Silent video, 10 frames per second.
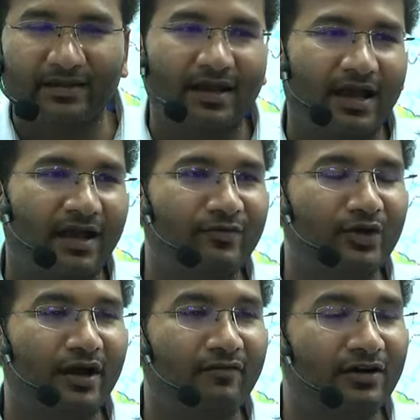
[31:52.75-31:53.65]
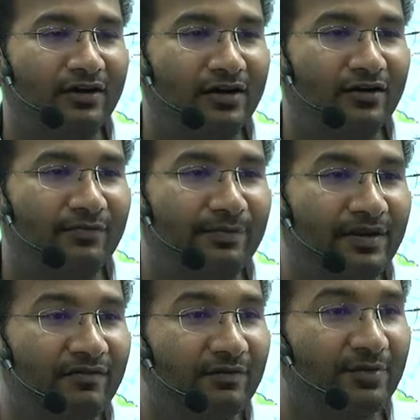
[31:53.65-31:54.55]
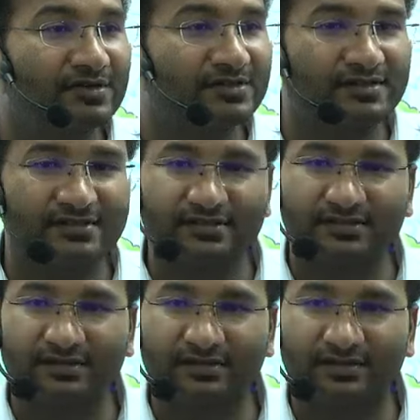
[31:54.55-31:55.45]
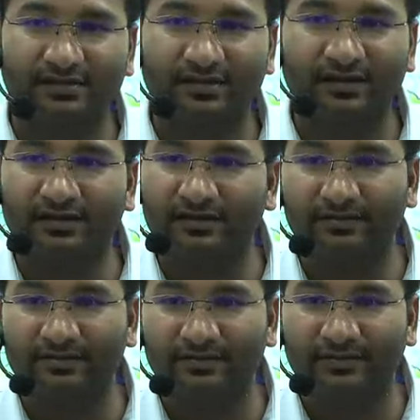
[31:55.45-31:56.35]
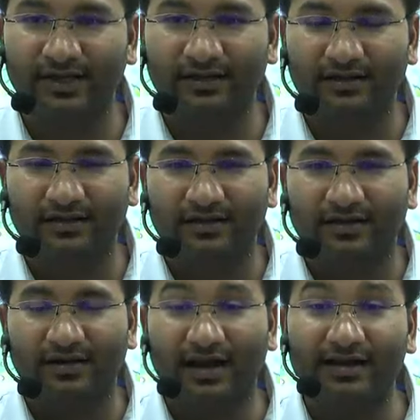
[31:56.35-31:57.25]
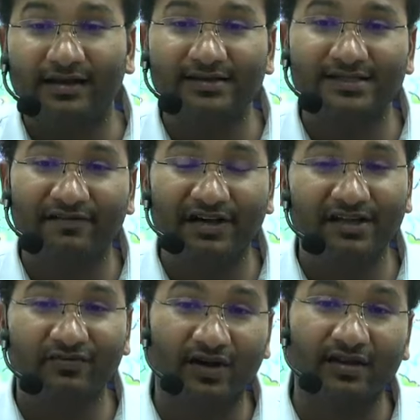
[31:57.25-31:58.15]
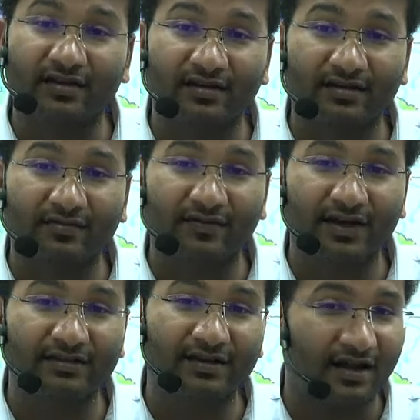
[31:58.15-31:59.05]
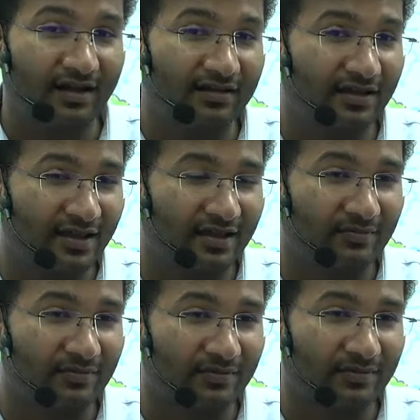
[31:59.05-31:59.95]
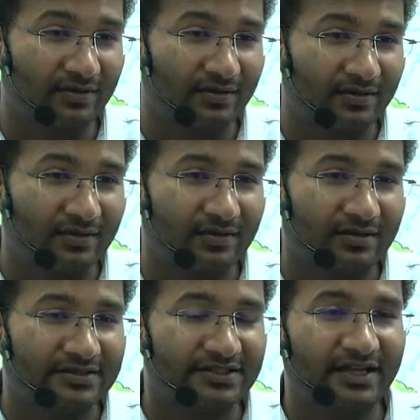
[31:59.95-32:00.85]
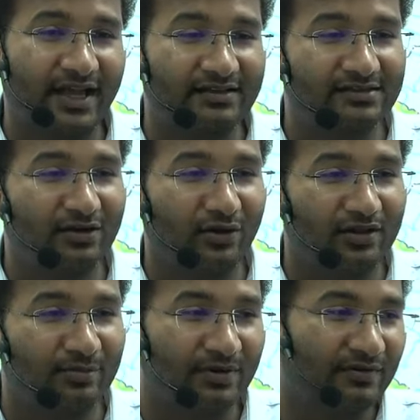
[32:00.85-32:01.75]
Have you ever heard of privy purses? The term? 1971, when Indira Gandhi came, she cancelled all the privy